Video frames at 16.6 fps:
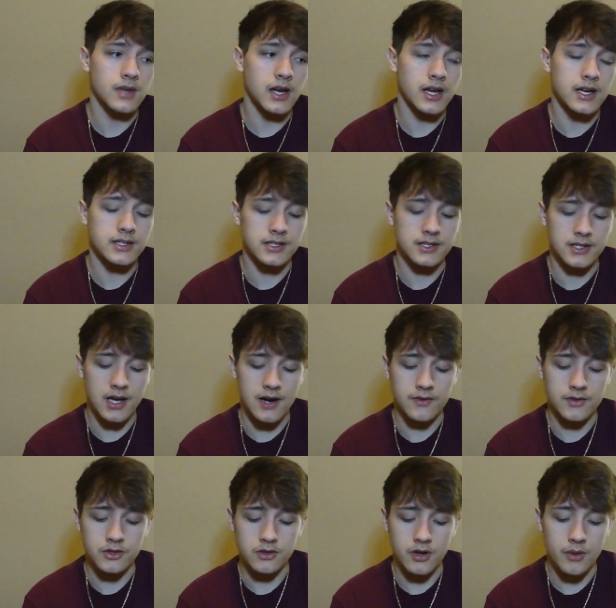guess that's kind
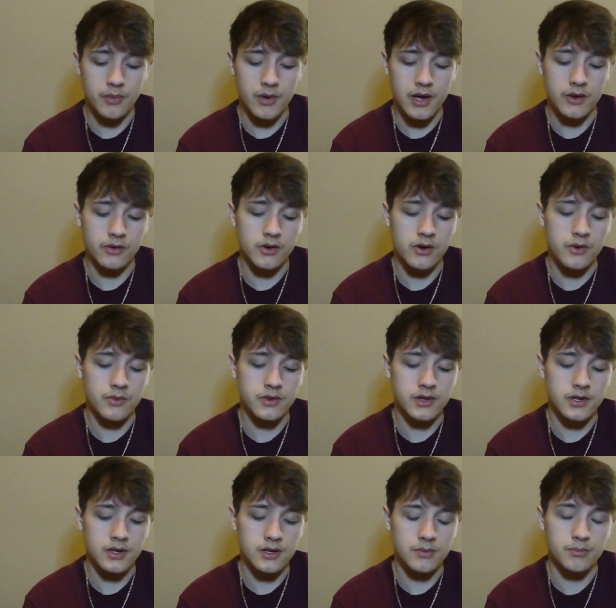of a drawback with going
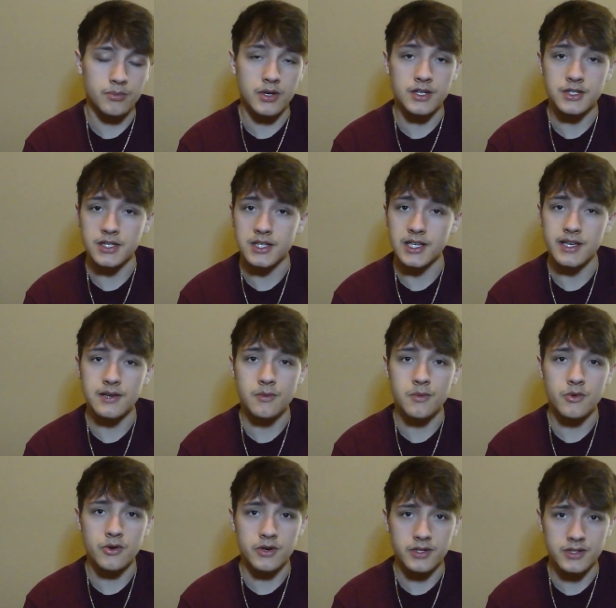with a budget
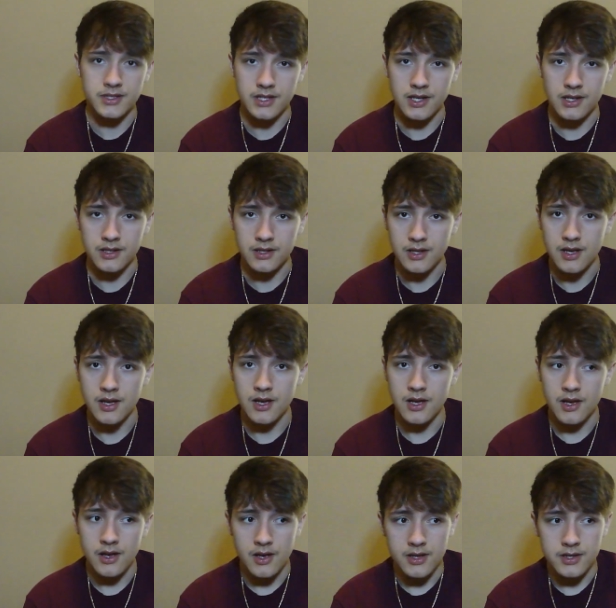keyboard. It's not
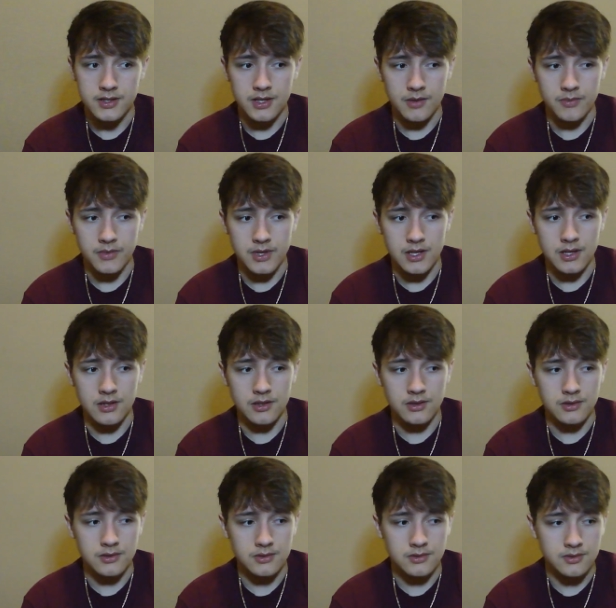something,
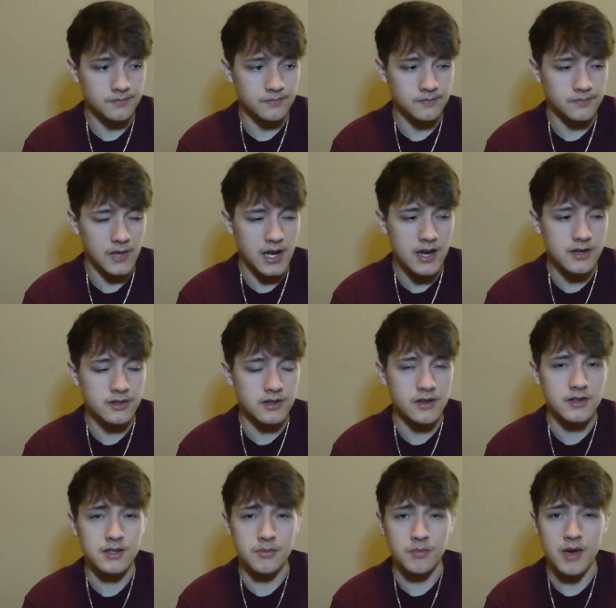not
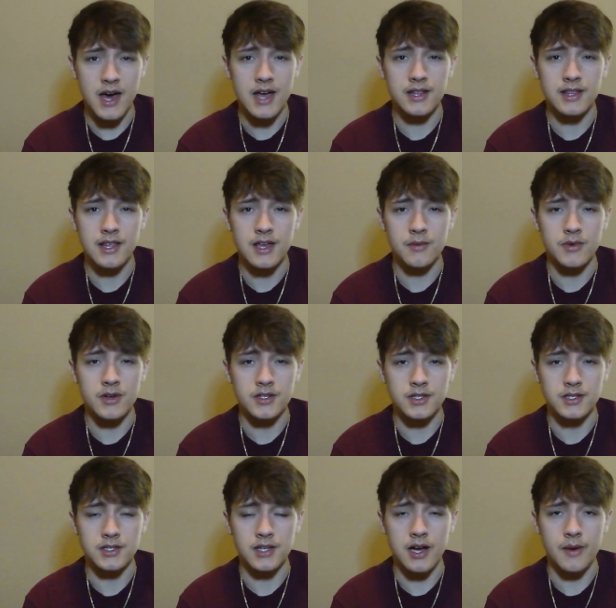necessarily it's a bad thing, but it's
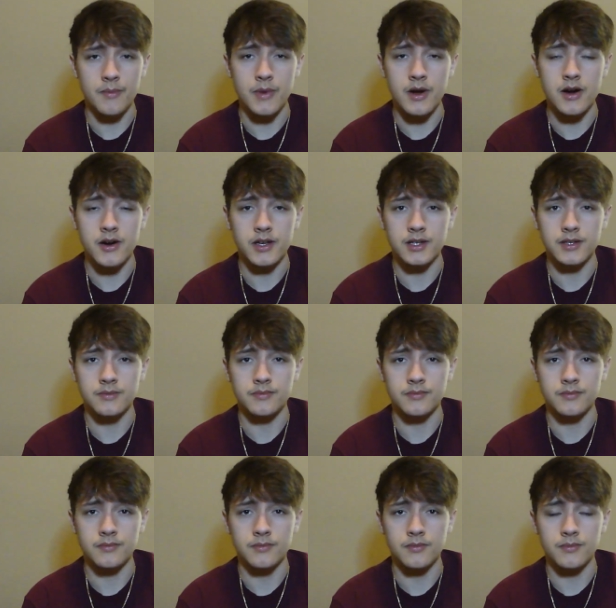just not American
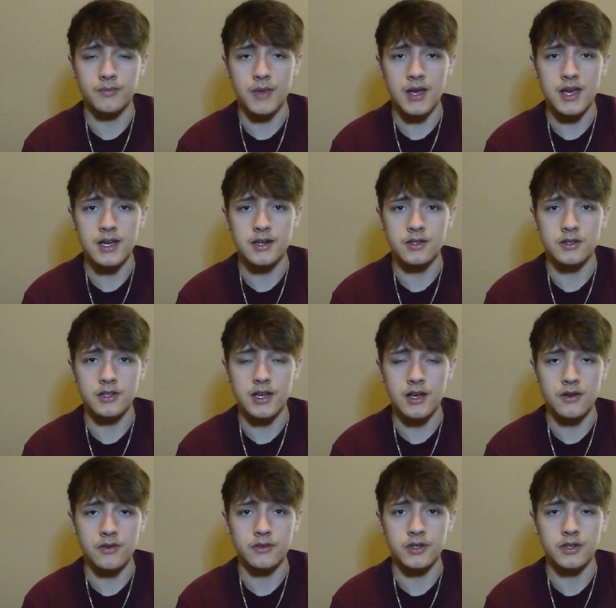made. You
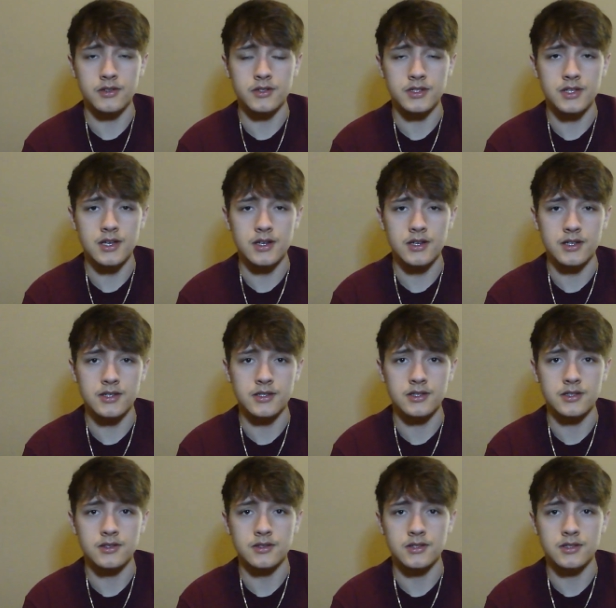can't really understand it
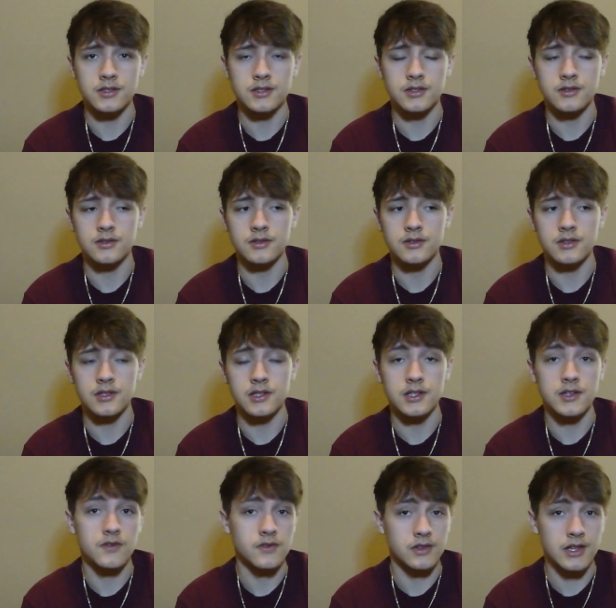because it's a
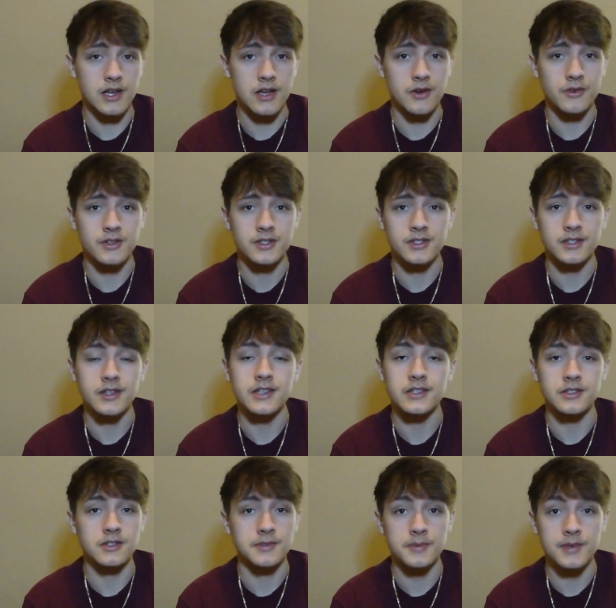different language.
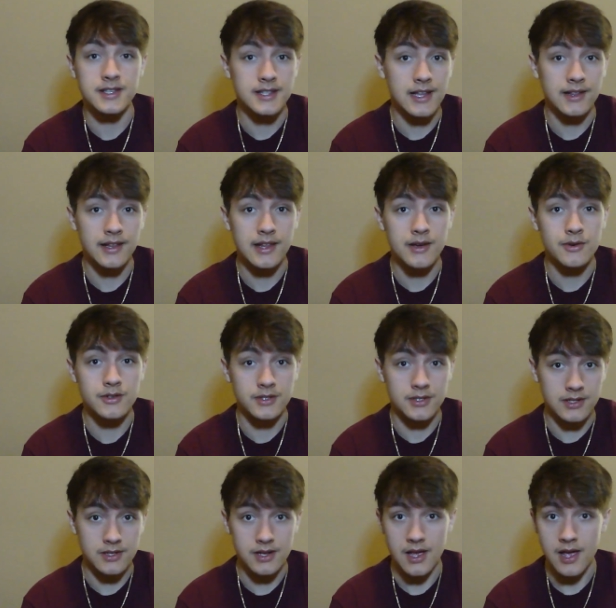Unless you speak that language,
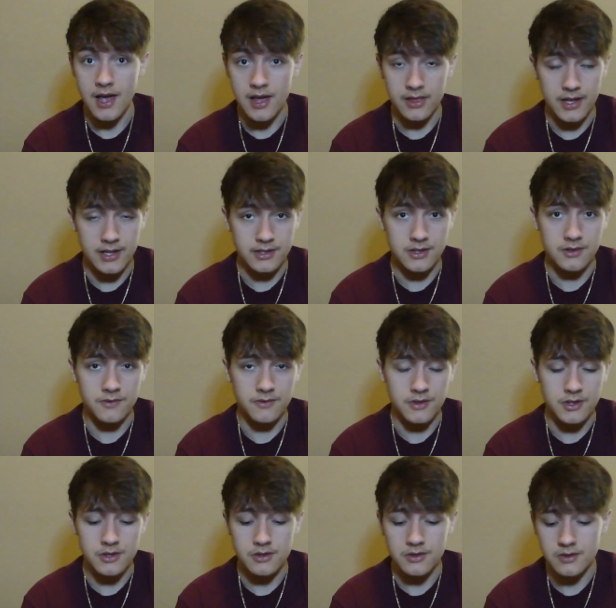then that's good for
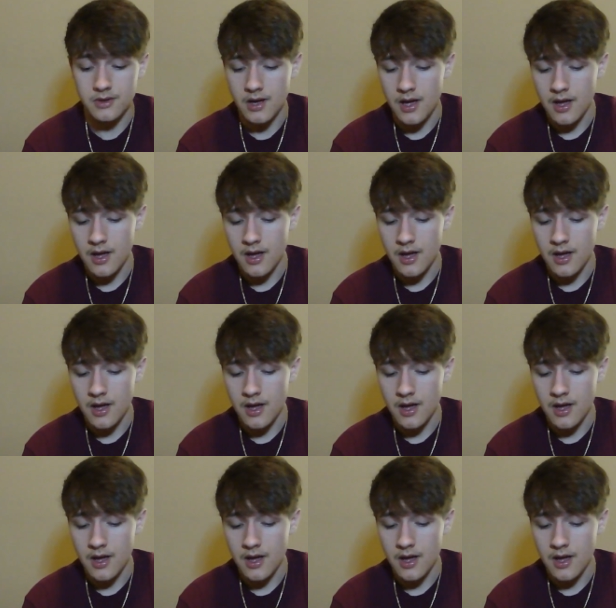you.